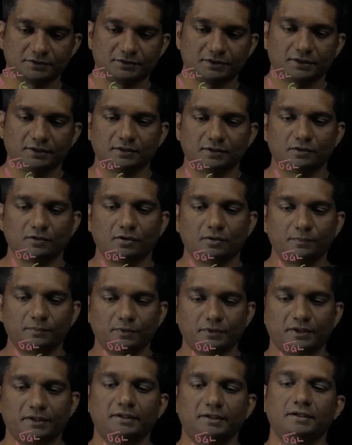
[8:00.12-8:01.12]
is the
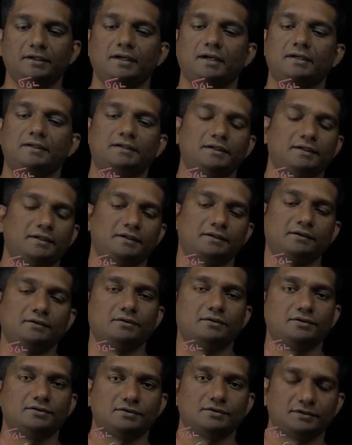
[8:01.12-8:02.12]
component acting in the
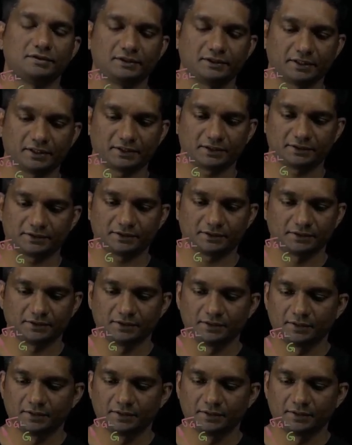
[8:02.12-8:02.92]
horizontal direction.